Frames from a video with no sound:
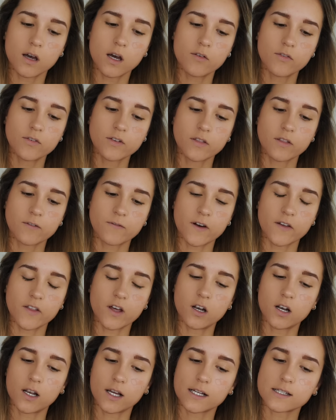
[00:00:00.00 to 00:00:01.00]
Other than the fact that
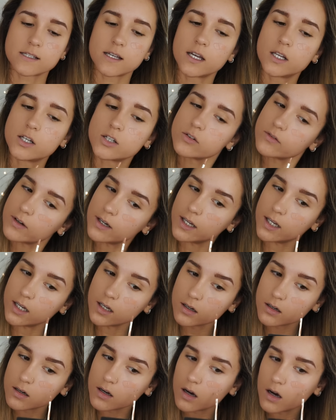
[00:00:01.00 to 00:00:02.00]
I like a
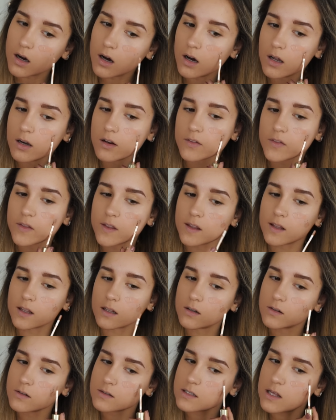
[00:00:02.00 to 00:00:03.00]
tangerine, I don't think
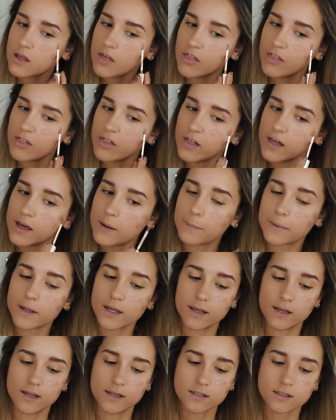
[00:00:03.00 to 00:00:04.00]
it looks that
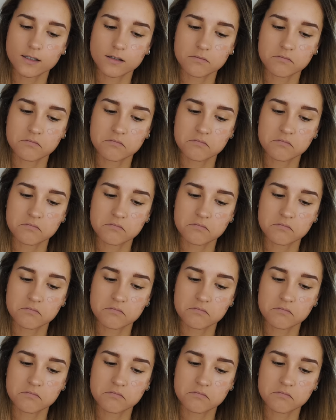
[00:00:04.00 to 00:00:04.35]
bad.